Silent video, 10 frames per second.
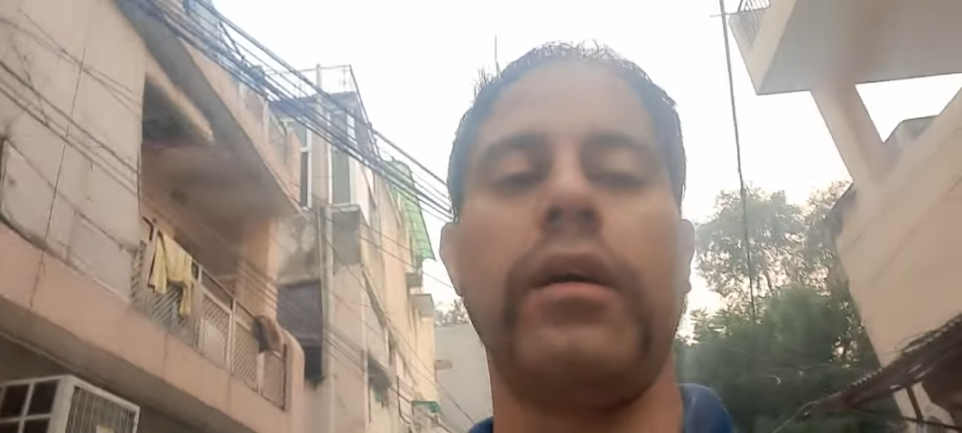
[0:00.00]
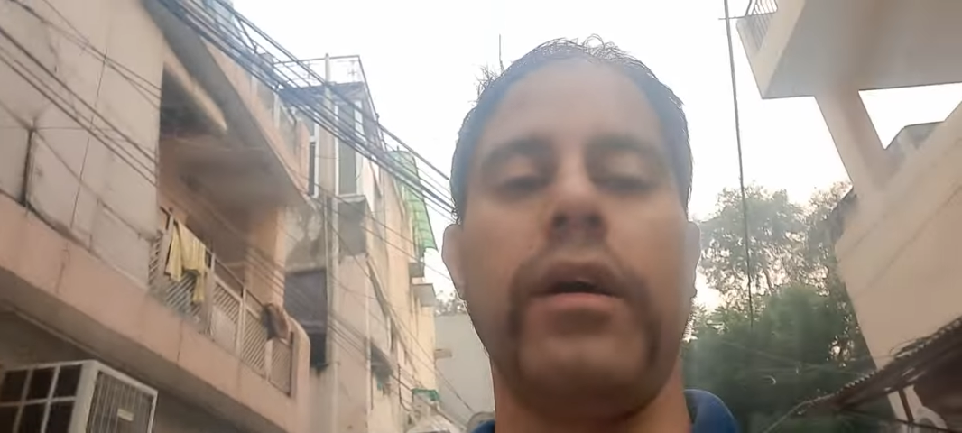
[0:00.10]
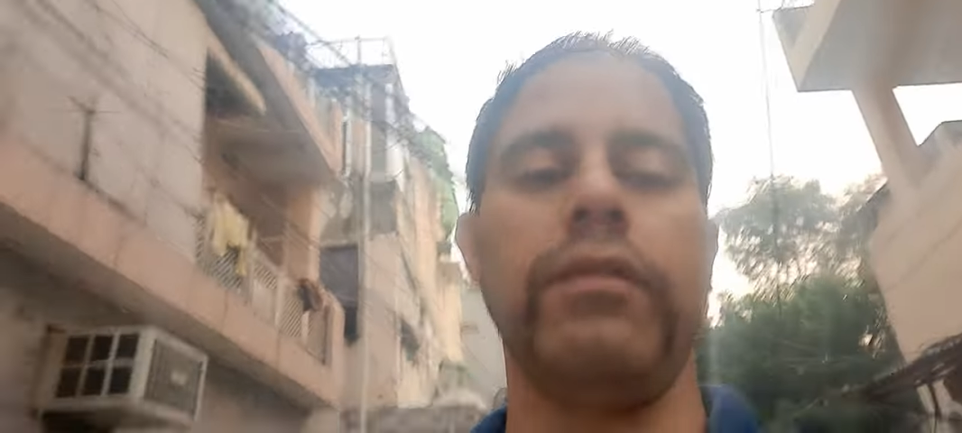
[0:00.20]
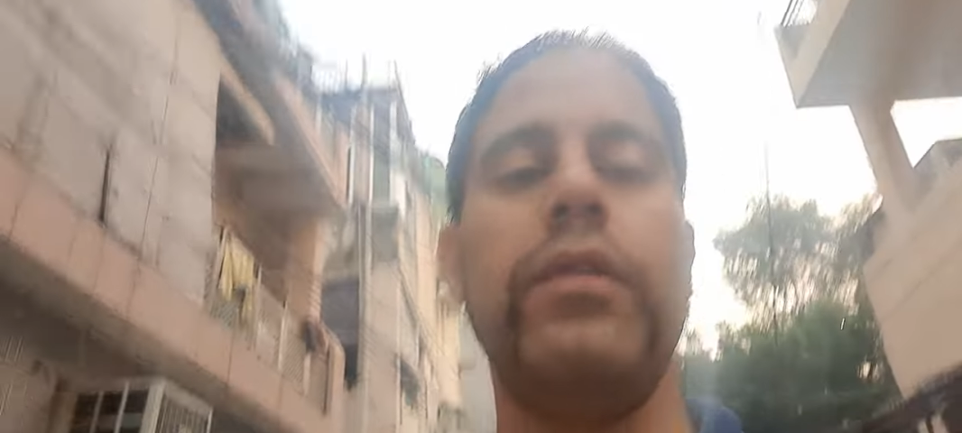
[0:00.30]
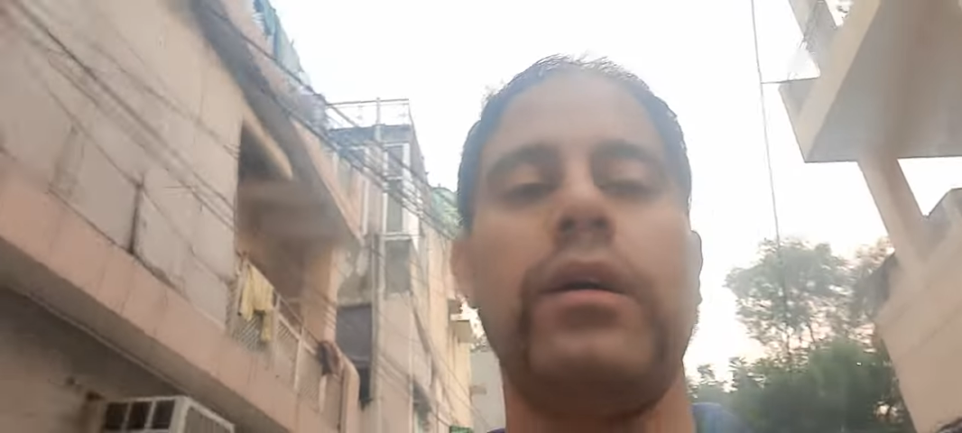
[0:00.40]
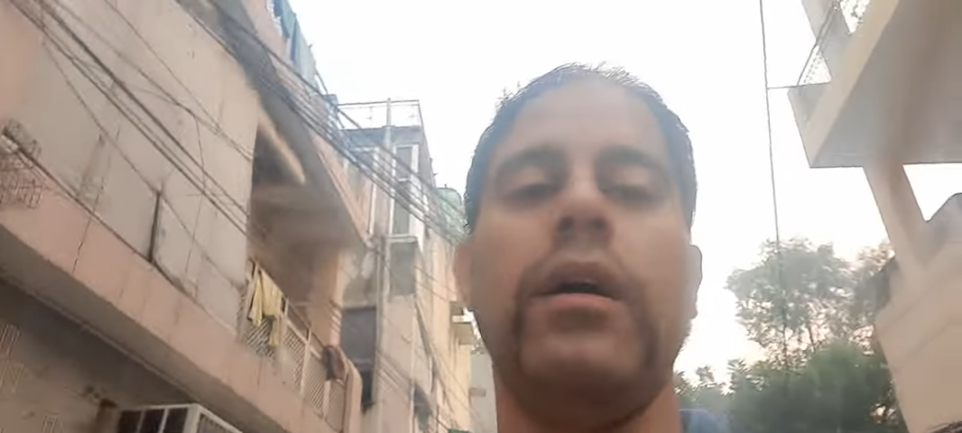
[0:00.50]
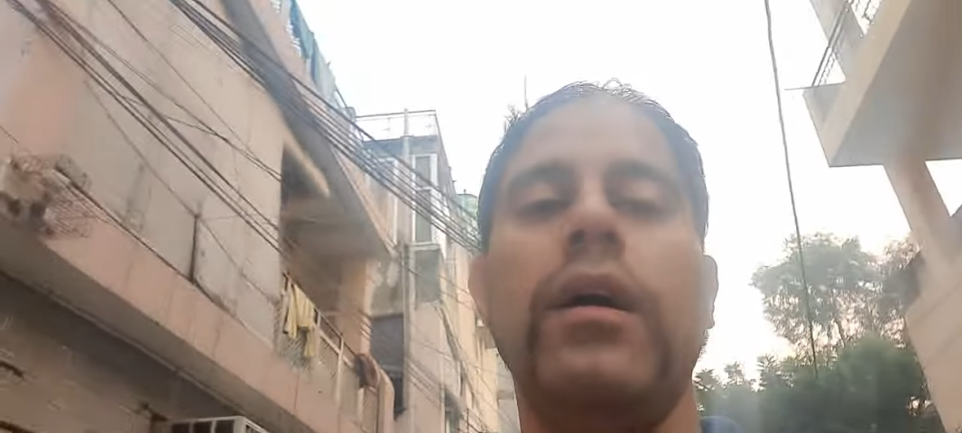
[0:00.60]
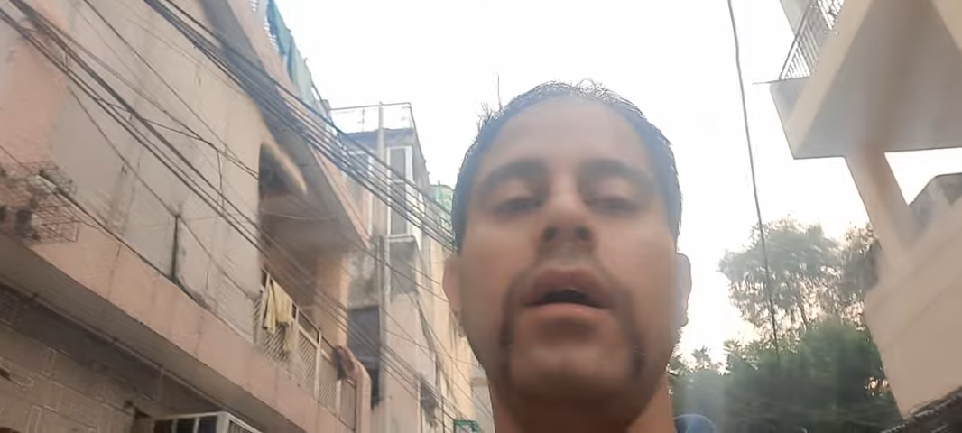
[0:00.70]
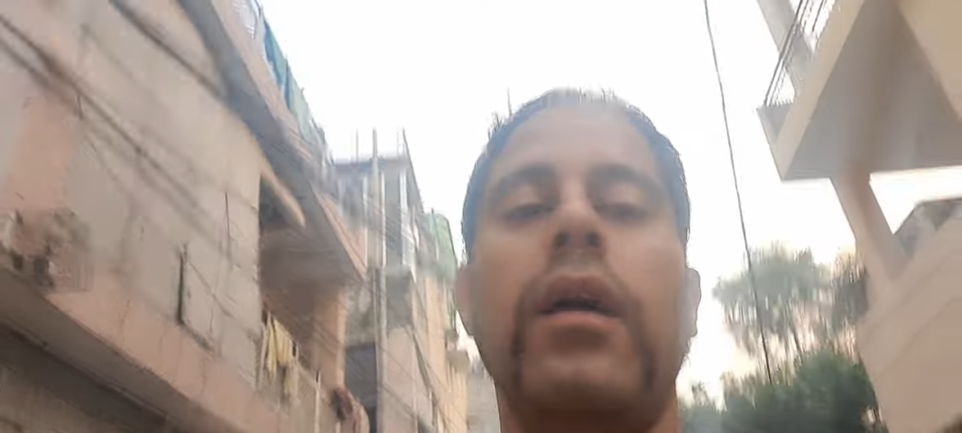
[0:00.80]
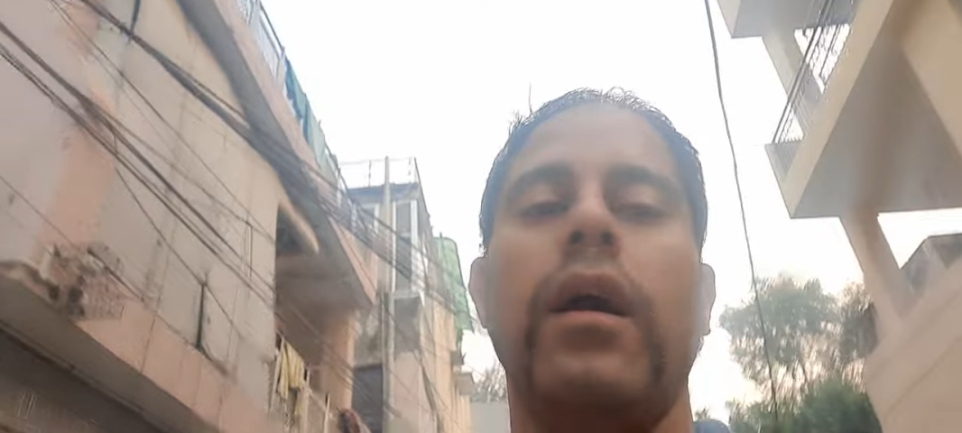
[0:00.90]

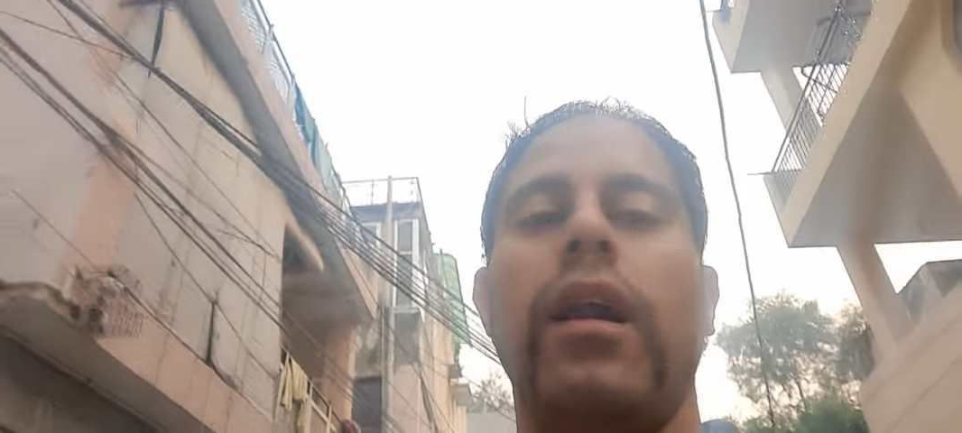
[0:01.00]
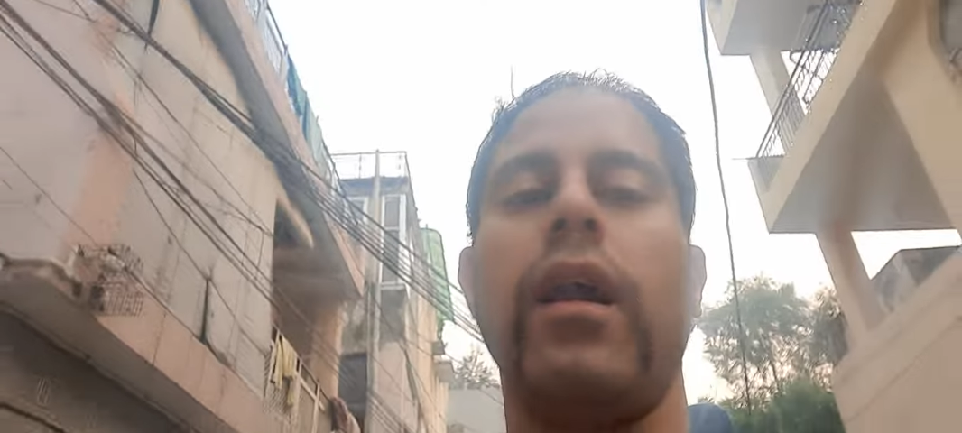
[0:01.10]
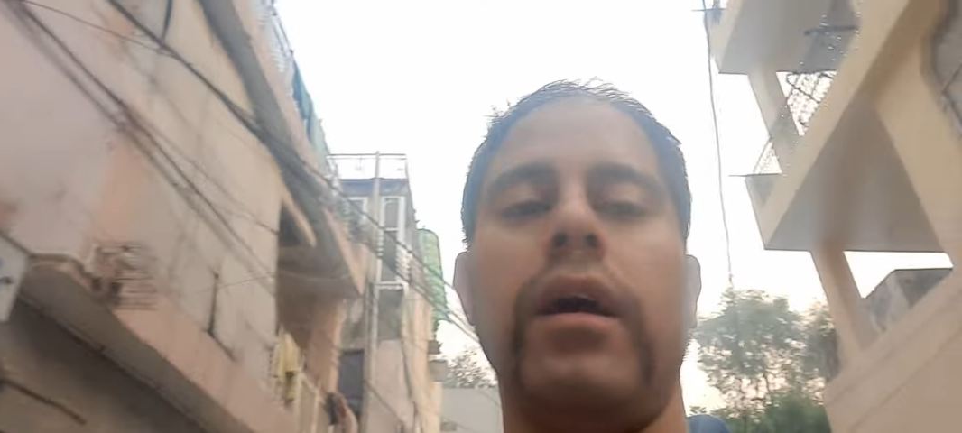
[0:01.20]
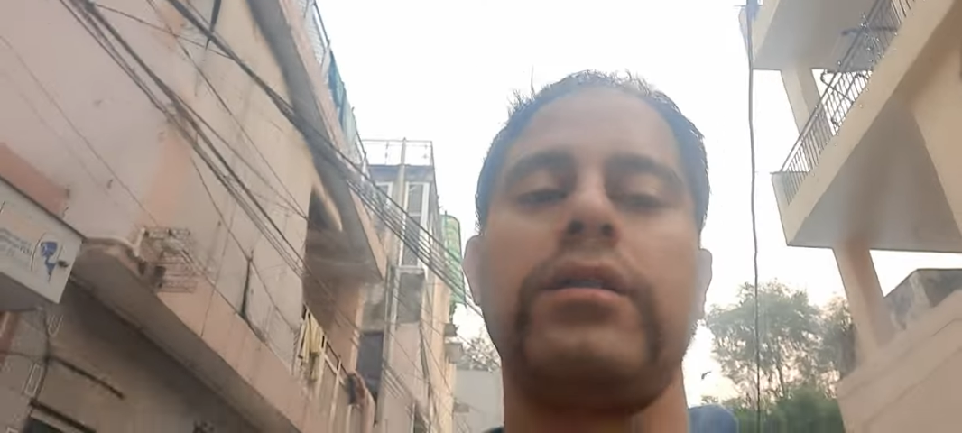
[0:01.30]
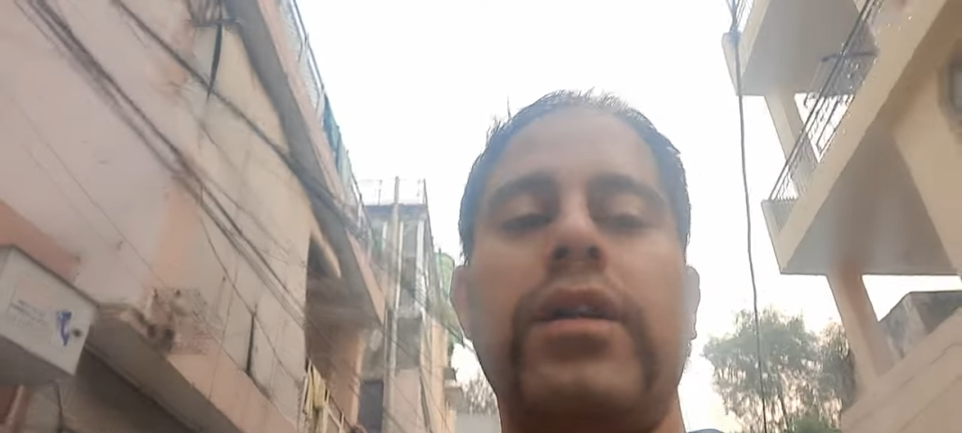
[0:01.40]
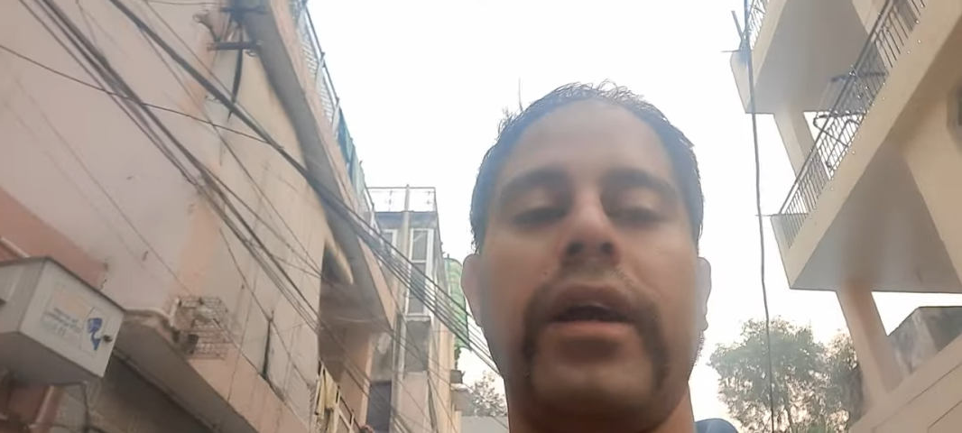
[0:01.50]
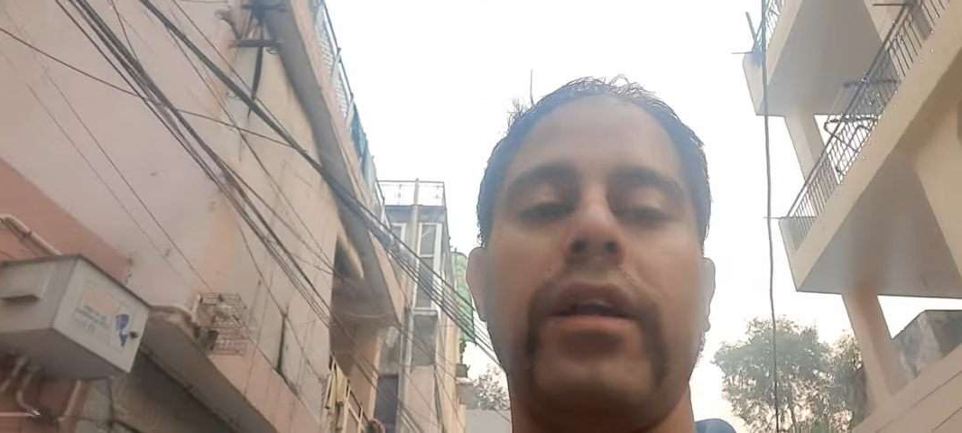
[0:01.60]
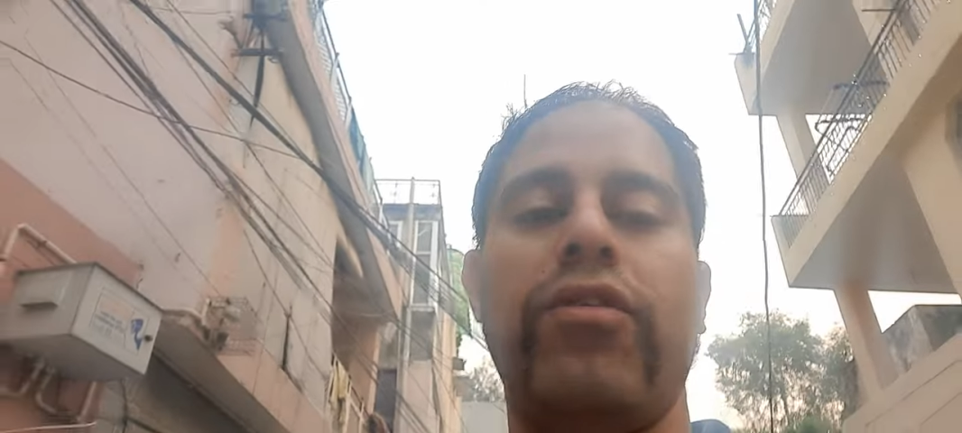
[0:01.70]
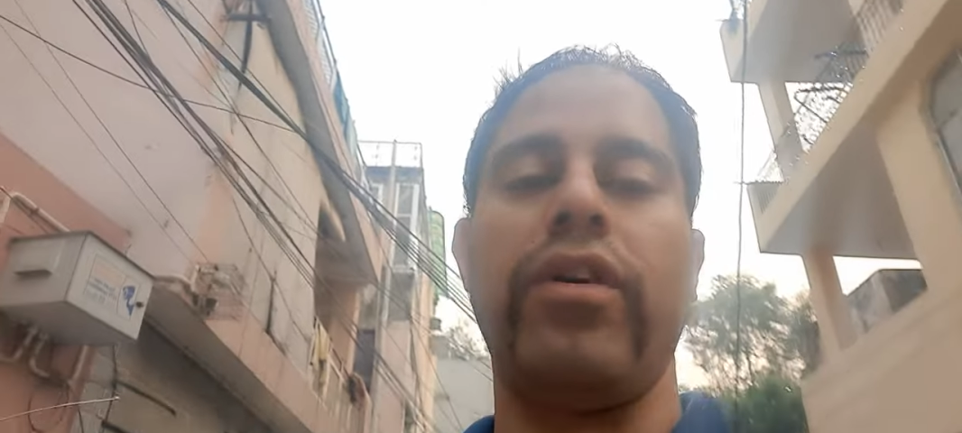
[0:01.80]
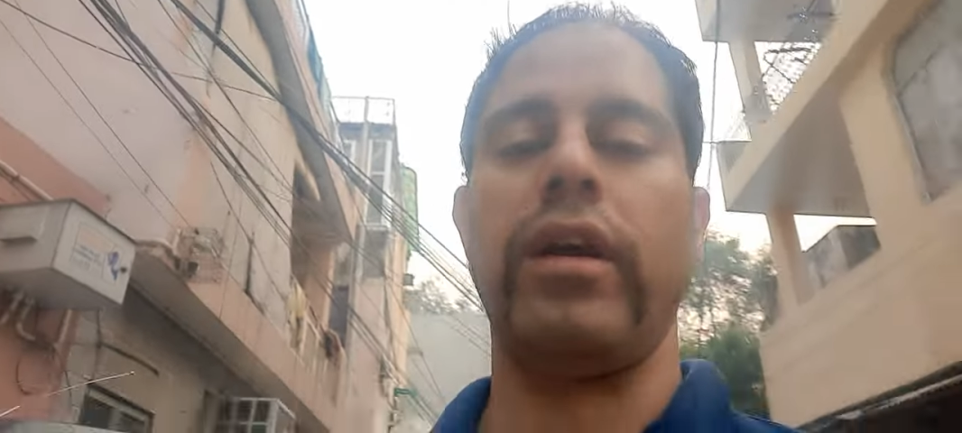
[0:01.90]

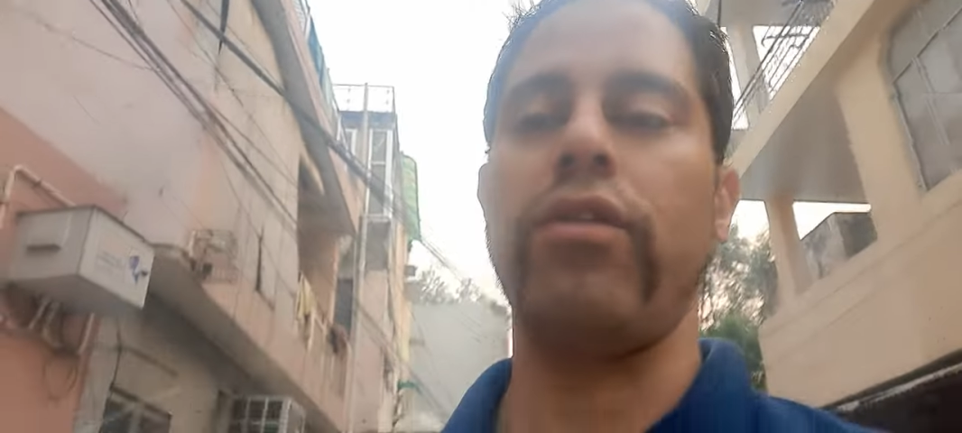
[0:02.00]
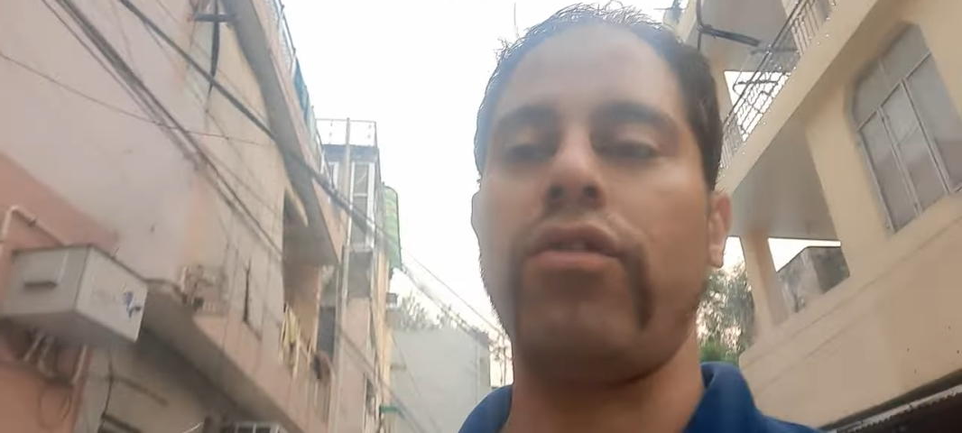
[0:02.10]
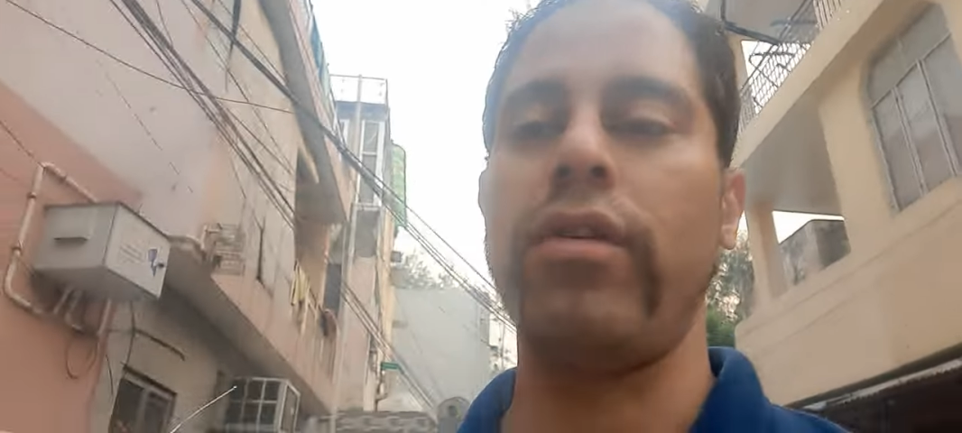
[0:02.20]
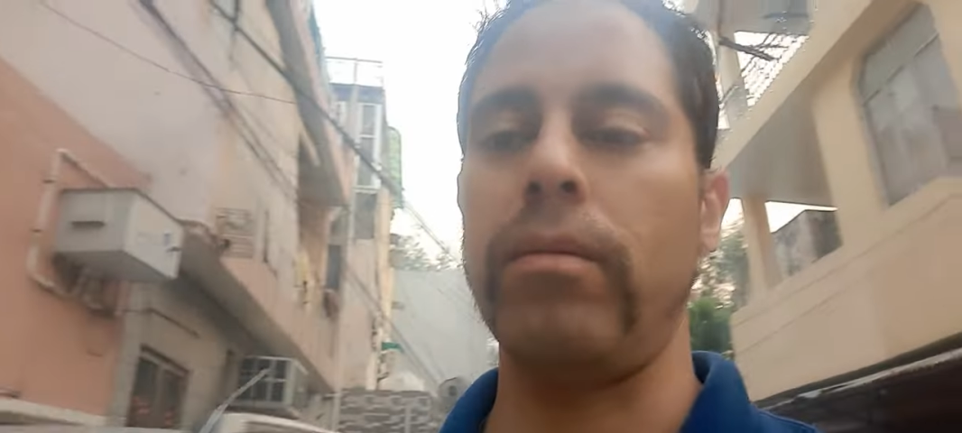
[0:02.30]
everlasting change.